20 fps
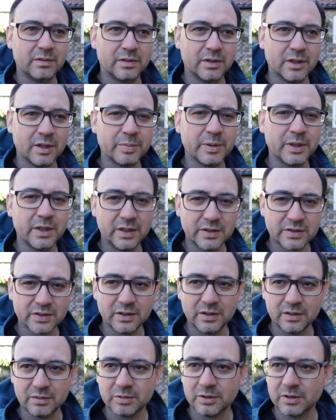not a
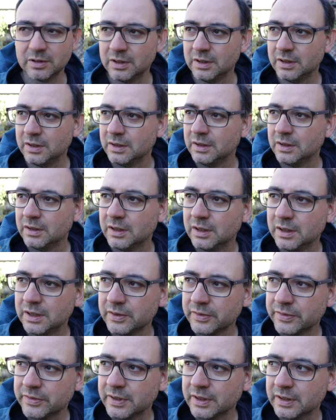person but a
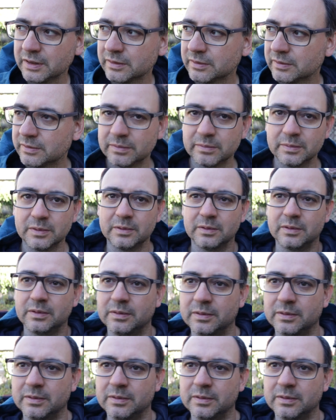little thing what